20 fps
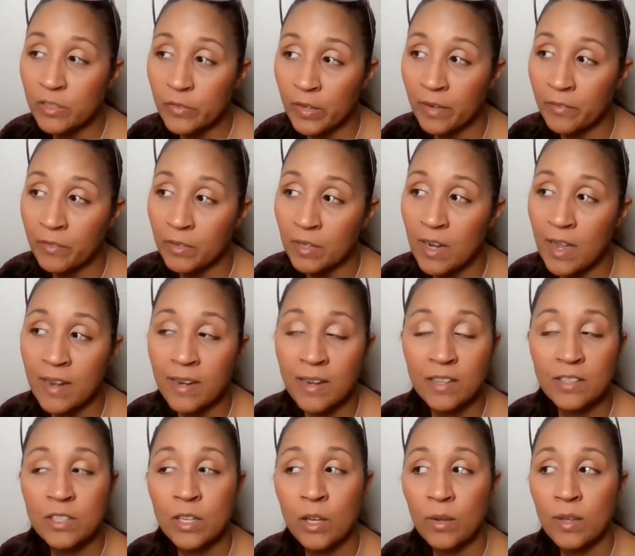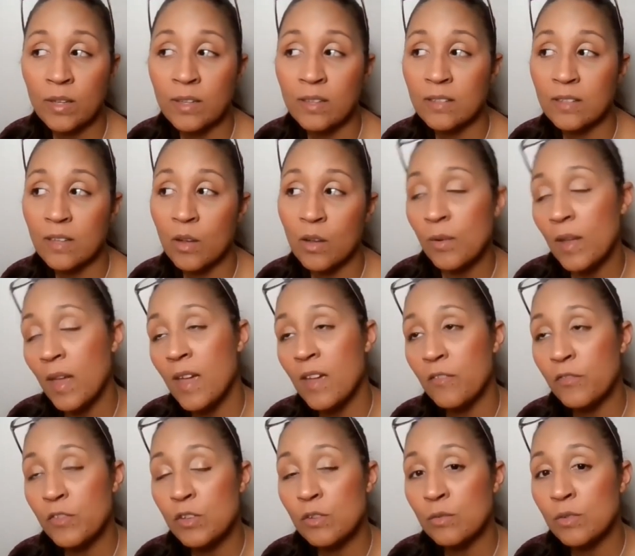forever. And so it's okay
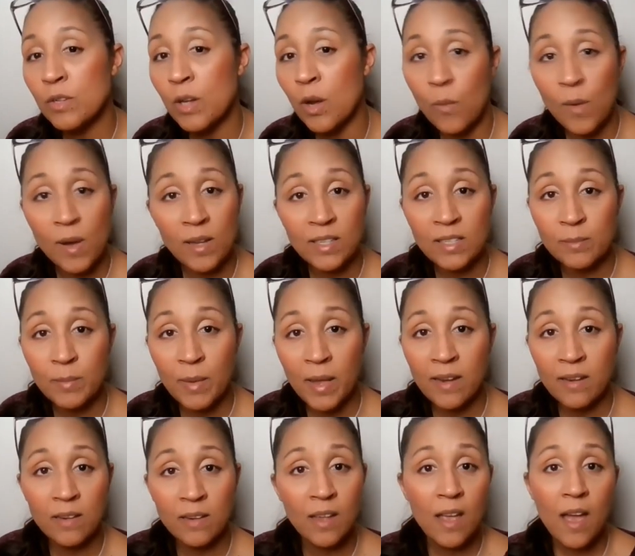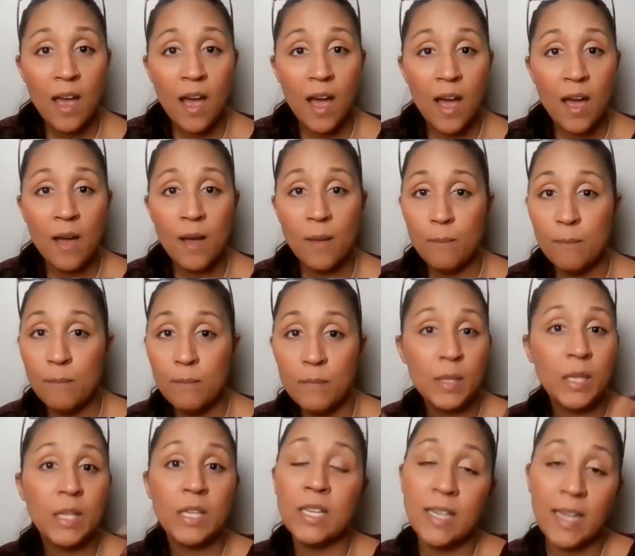if you don't want to spend $1
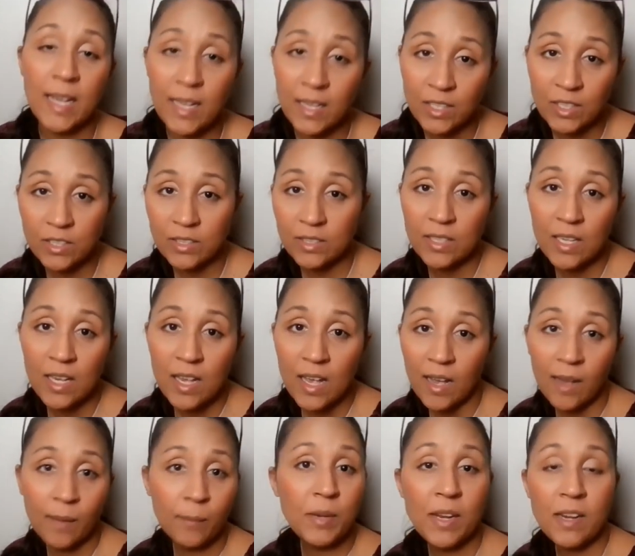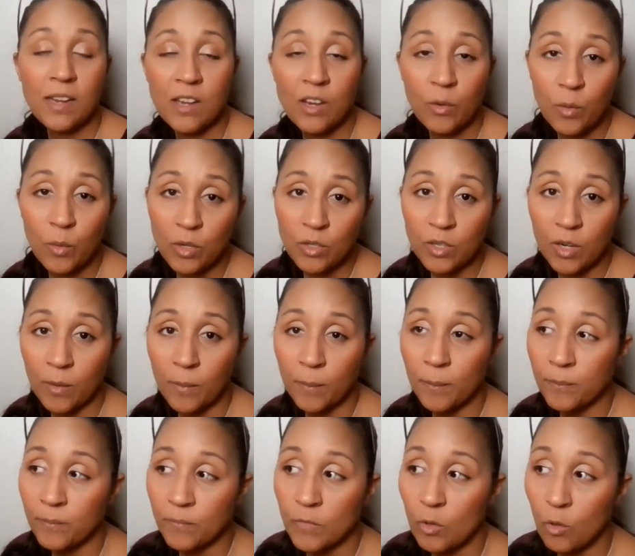million updating your wardrobe,
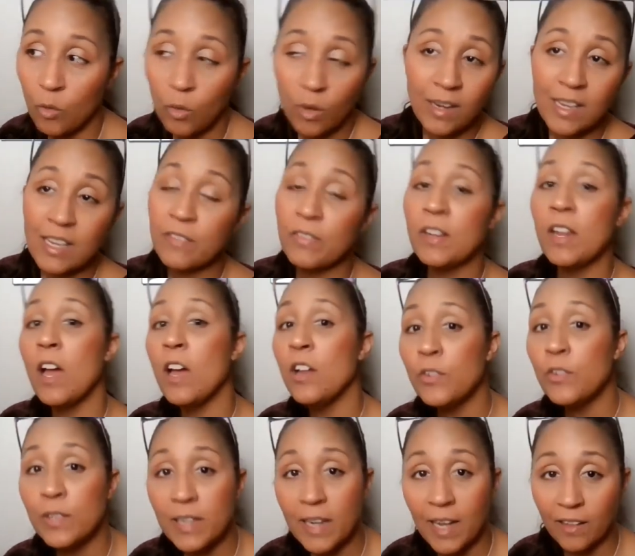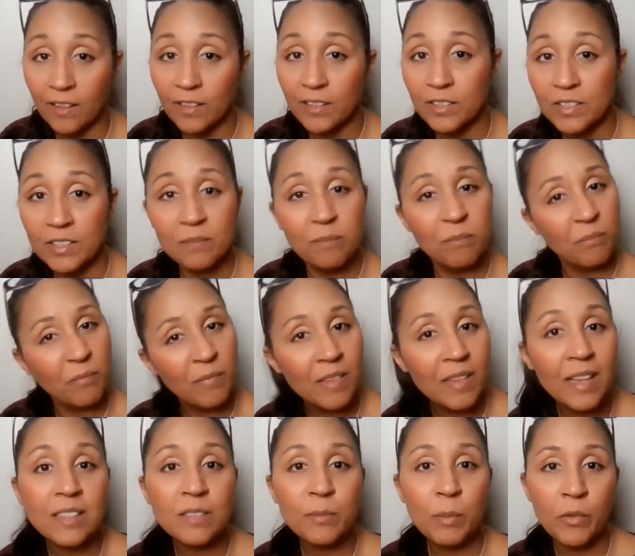or even $100.
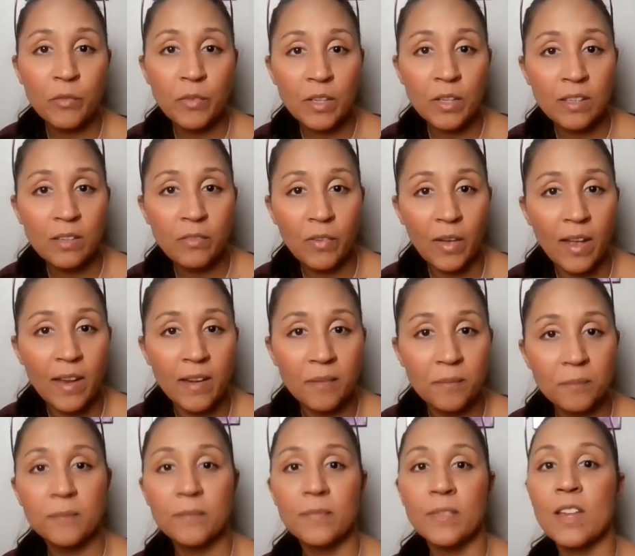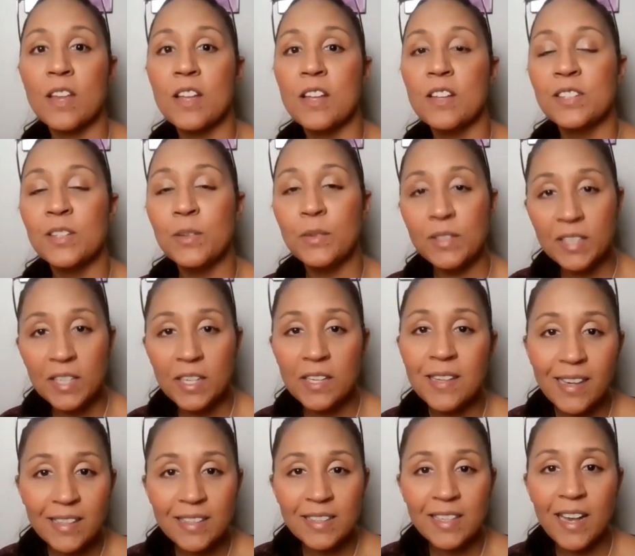That's perfectly fine. So until
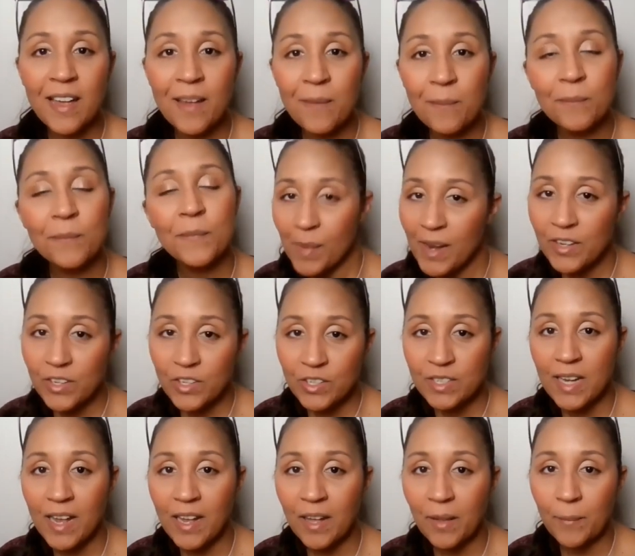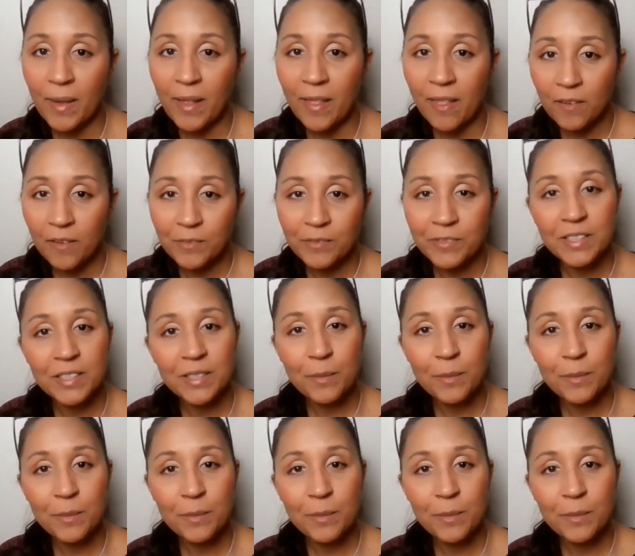next time, mind your style, my loves.